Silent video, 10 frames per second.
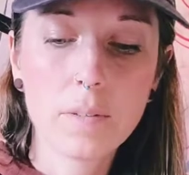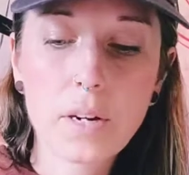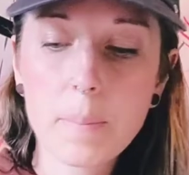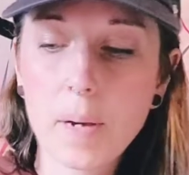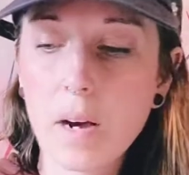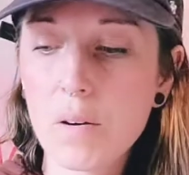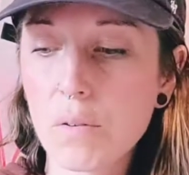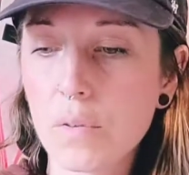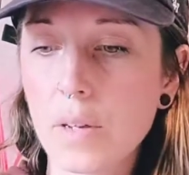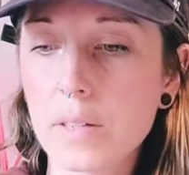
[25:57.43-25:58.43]
Very
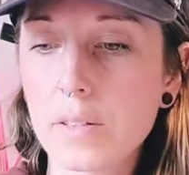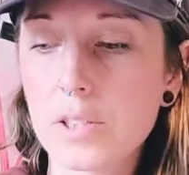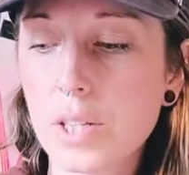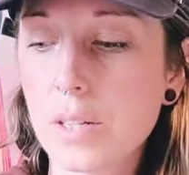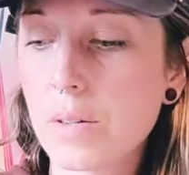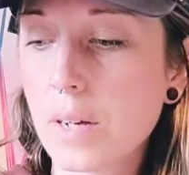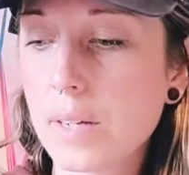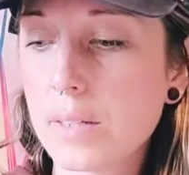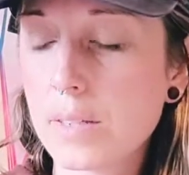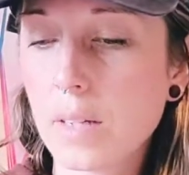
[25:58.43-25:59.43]
powerful energy. You
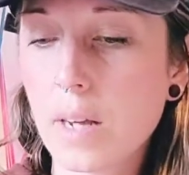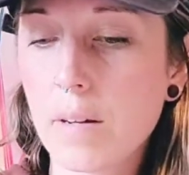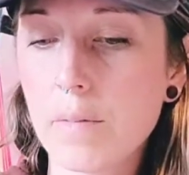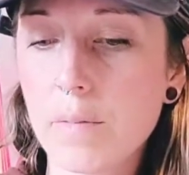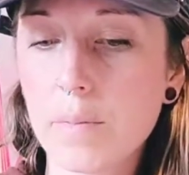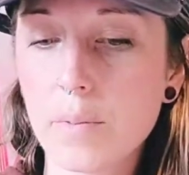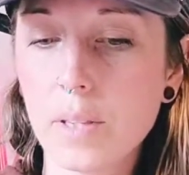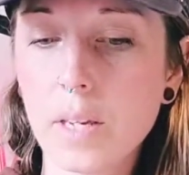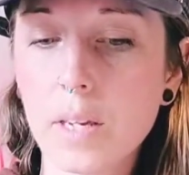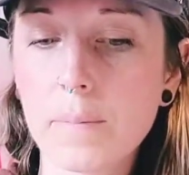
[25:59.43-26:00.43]
guys have
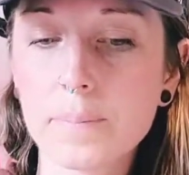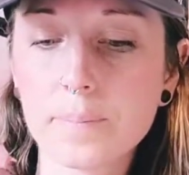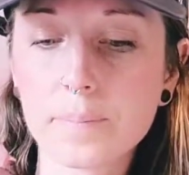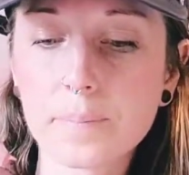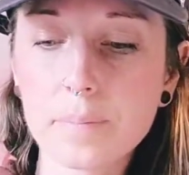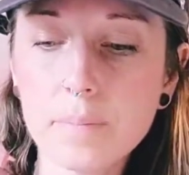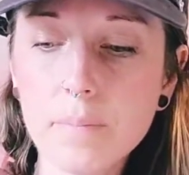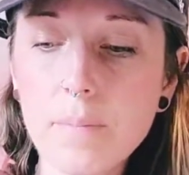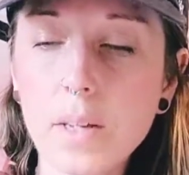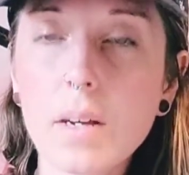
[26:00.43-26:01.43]
really
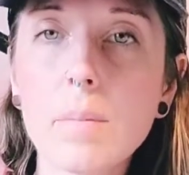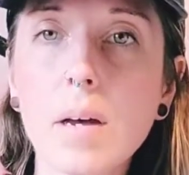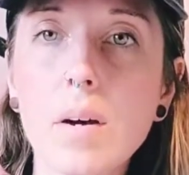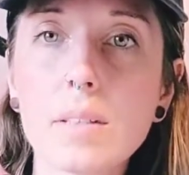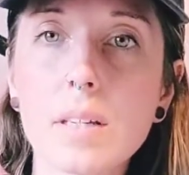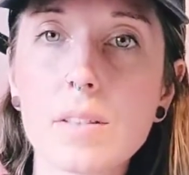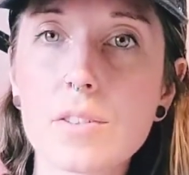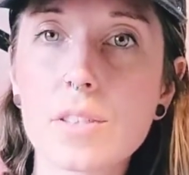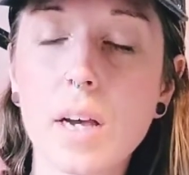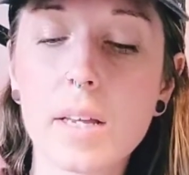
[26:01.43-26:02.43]
come out on the other
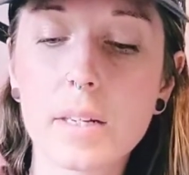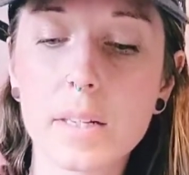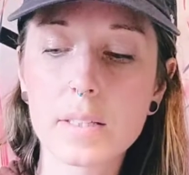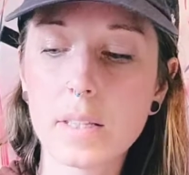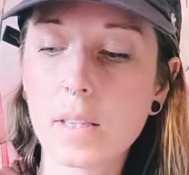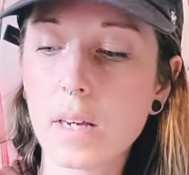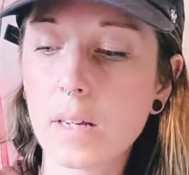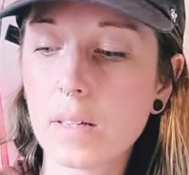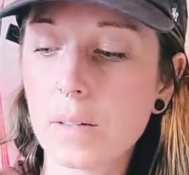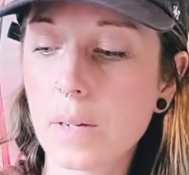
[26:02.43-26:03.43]
side, I see
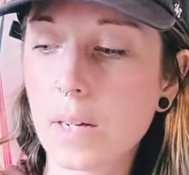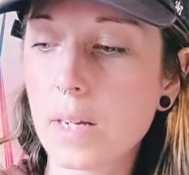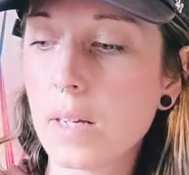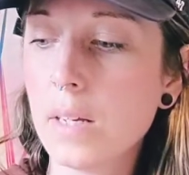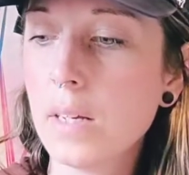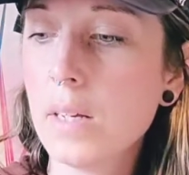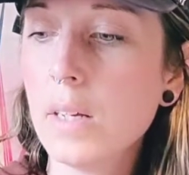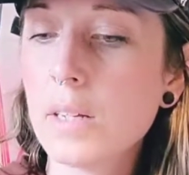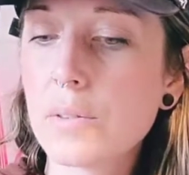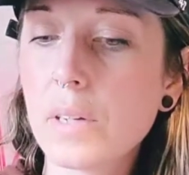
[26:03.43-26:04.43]
that, okay?
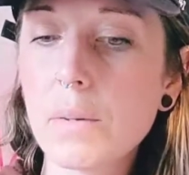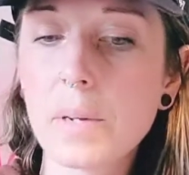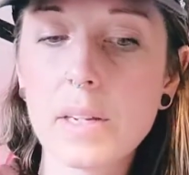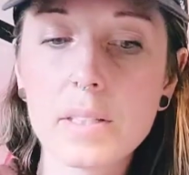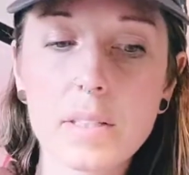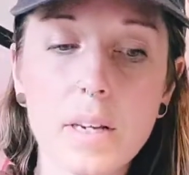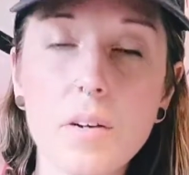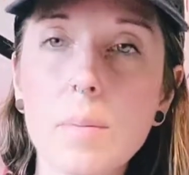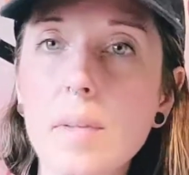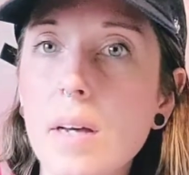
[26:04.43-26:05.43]
So anyways, I
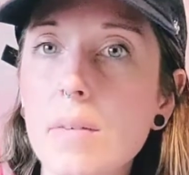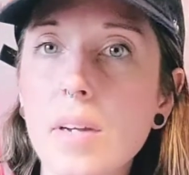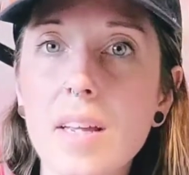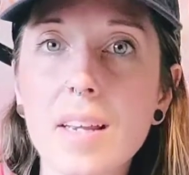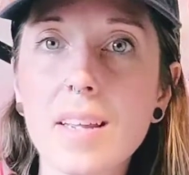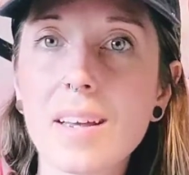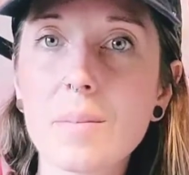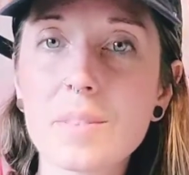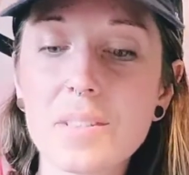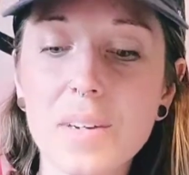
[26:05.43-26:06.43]
hope that reading
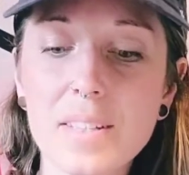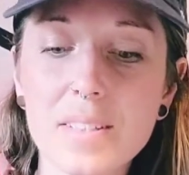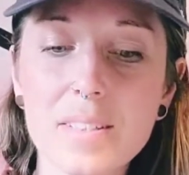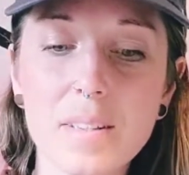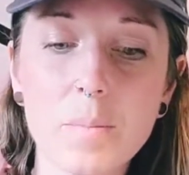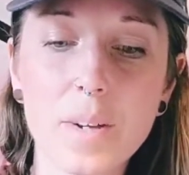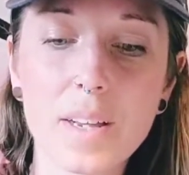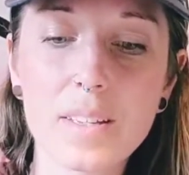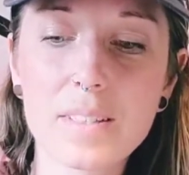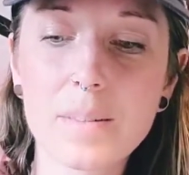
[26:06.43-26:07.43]
helps you guys in some
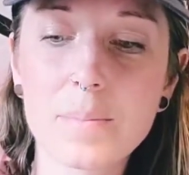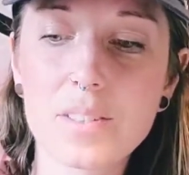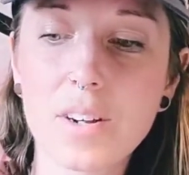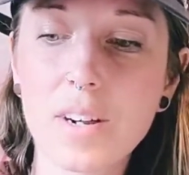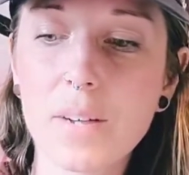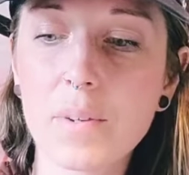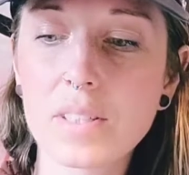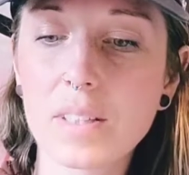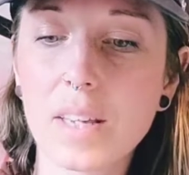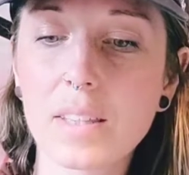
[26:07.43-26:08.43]
ways. I'm sorry it
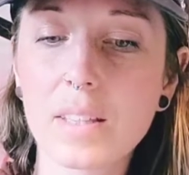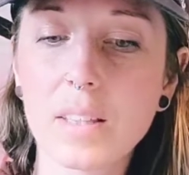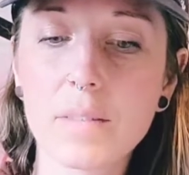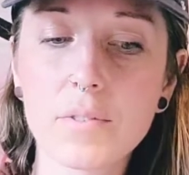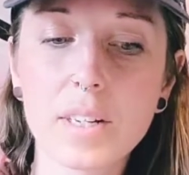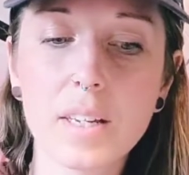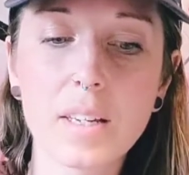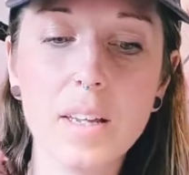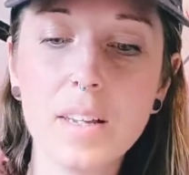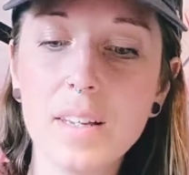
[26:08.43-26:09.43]
wasn't like the love
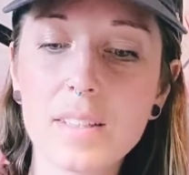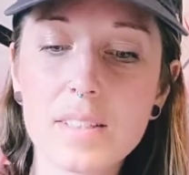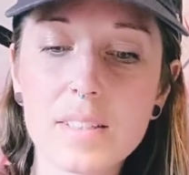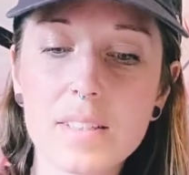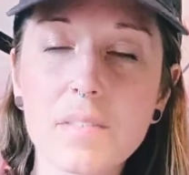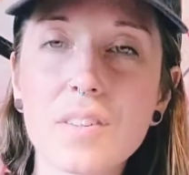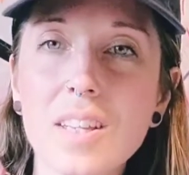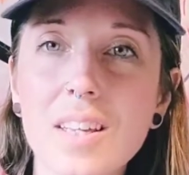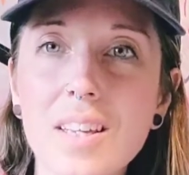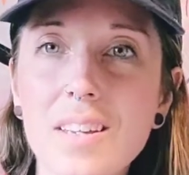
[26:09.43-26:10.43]
reading. This is
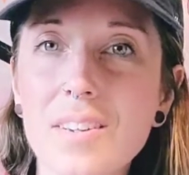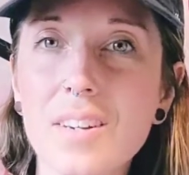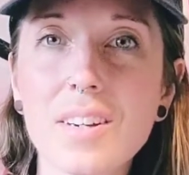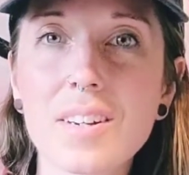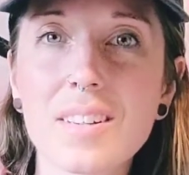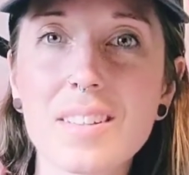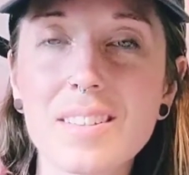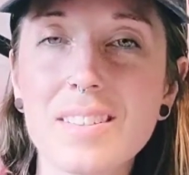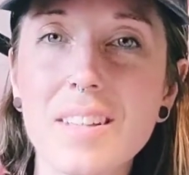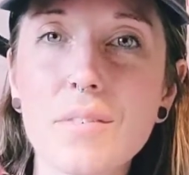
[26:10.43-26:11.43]
definitely your
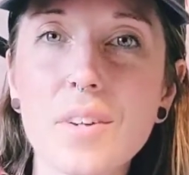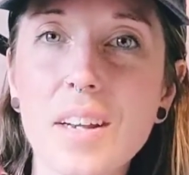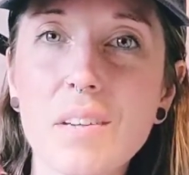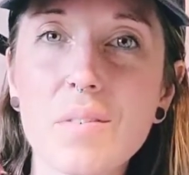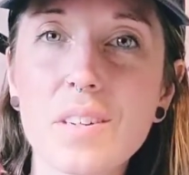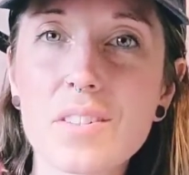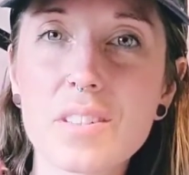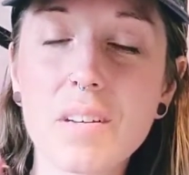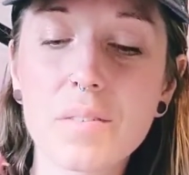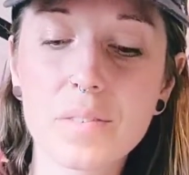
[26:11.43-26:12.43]
love reading for
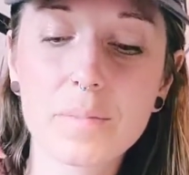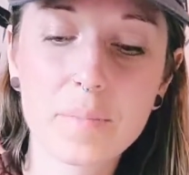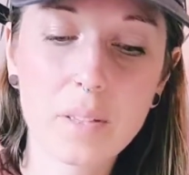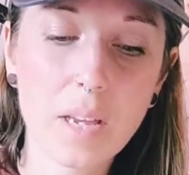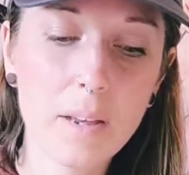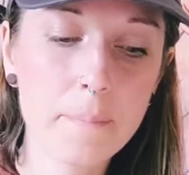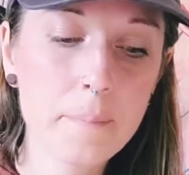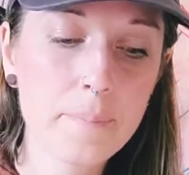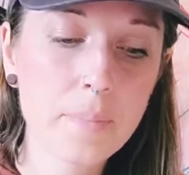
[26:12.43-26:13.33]
yourself, okay?